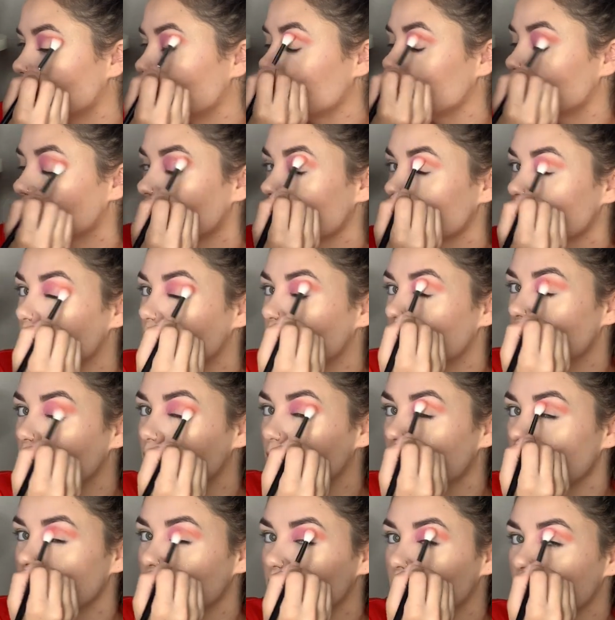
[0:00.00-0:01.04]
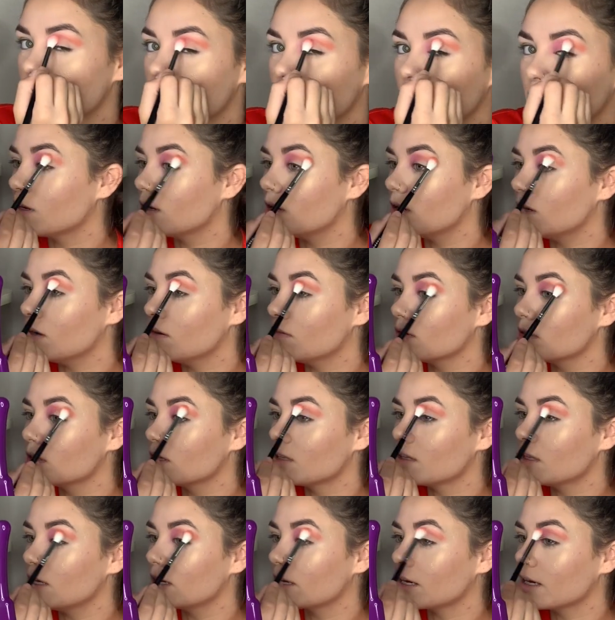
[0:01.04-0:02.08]
that I'd like. I really
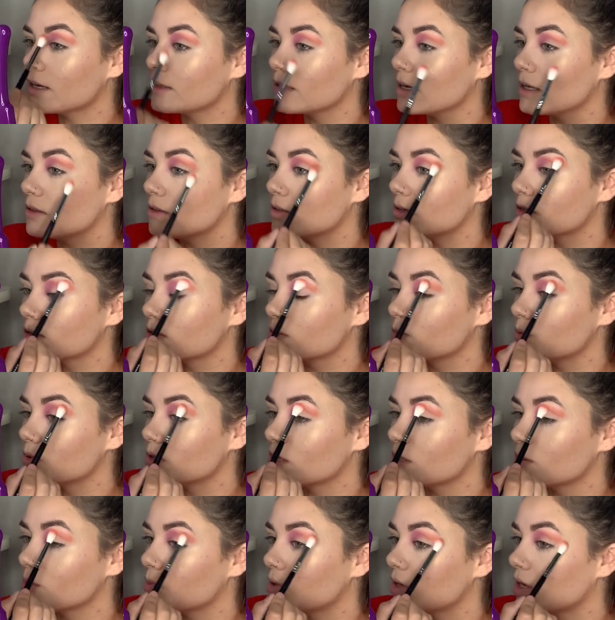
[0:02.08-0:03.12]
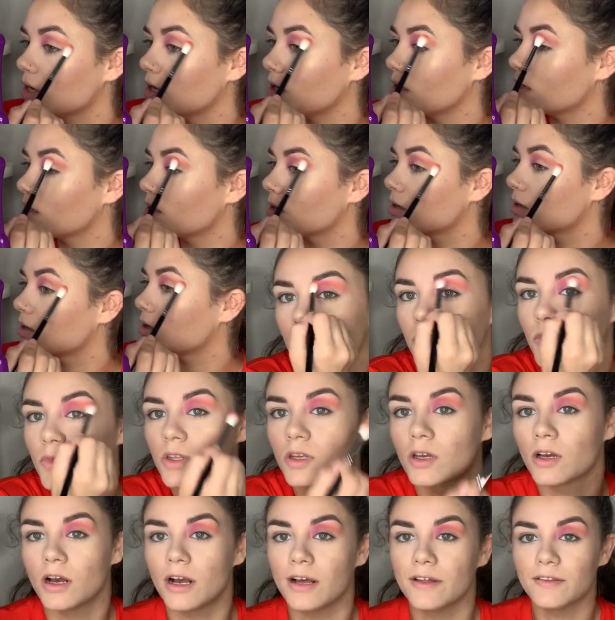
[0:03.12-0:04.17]
like how that looks with the pink.
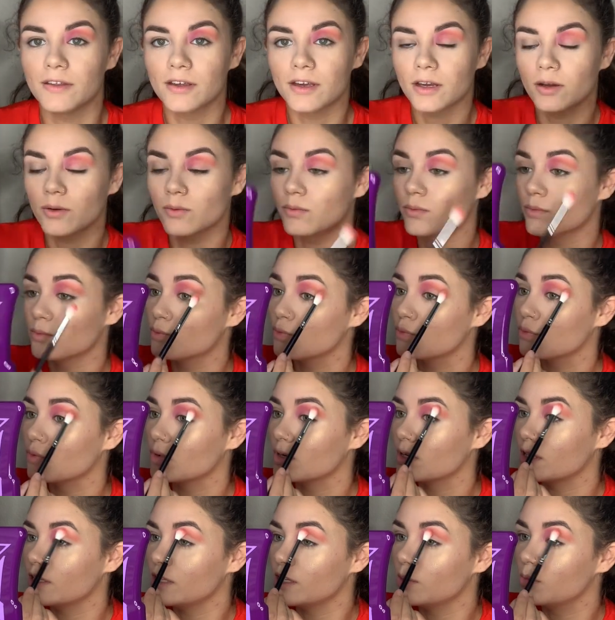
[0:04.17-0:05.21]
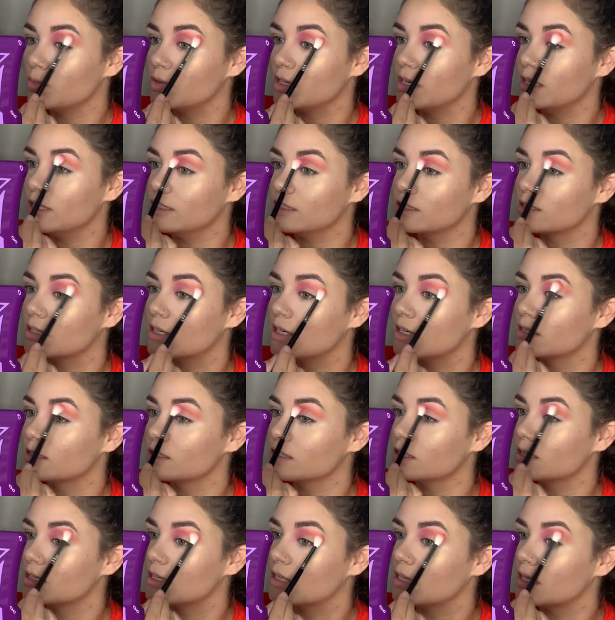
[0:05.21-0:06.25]
I think it really blends
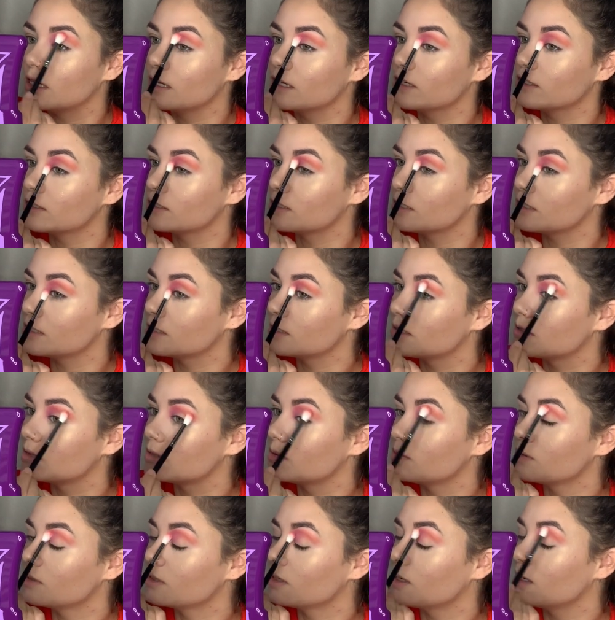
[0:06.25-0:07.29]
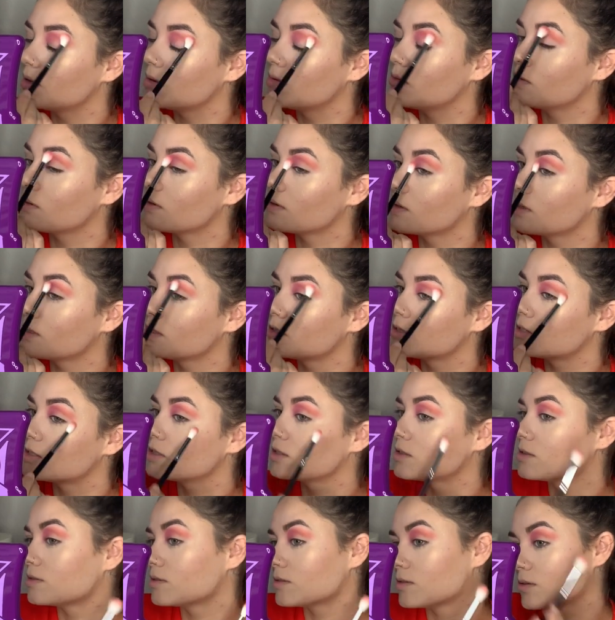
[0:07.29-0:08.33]
nicely and layers nicely with that orange.
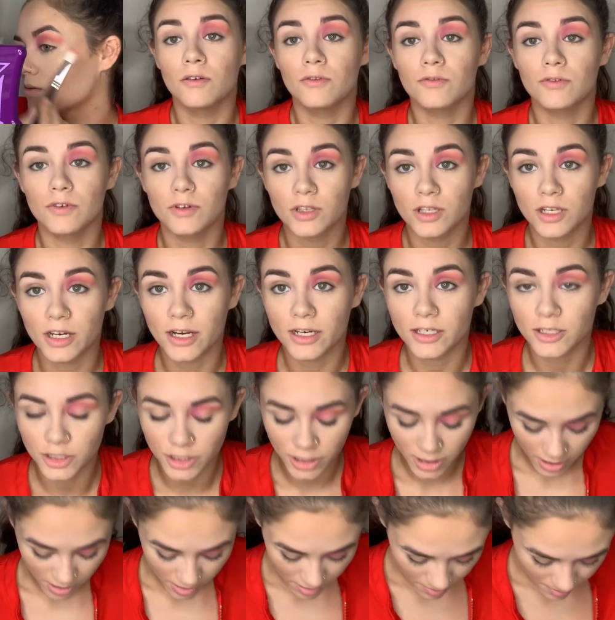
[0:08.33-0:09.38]
For the next shade,